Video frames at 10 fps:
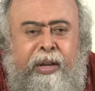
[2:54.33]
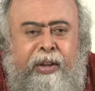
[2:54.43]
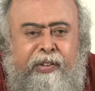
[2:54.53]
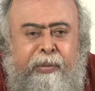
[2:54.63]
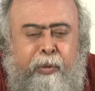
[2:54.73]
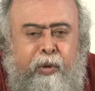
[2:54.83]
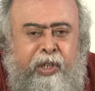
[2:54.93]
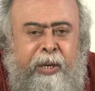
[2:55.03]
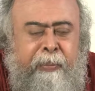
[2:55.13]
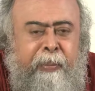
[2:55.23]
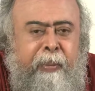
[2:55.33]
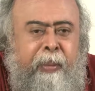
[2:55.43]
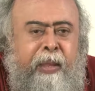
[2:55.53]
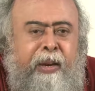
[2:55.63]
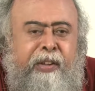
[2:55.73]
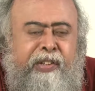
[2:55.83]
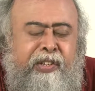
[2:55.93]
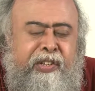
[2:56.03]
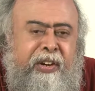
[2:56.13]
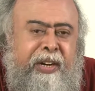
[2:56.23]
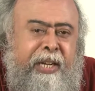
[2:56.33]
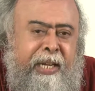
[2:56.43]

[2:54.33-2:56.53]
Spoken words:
is a puja necessary.